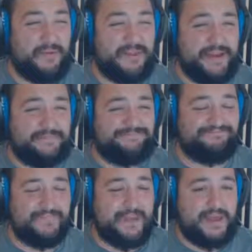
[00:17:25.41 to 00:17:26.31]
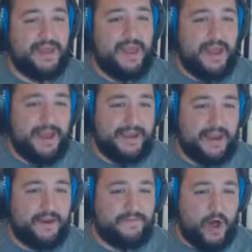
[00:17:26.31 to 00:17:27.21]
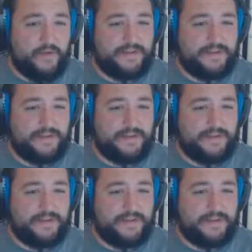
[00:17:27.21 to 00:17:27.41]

with it. I gotta evolve